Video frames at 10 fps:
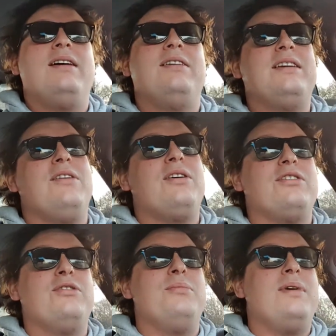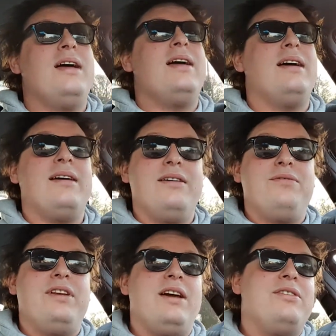So I've got some
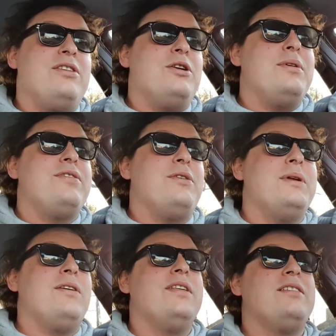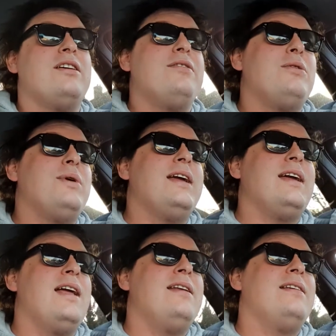videos that I'm going to be filming on this over the
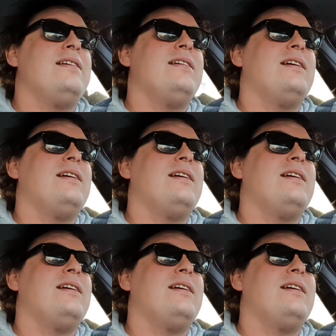weekend.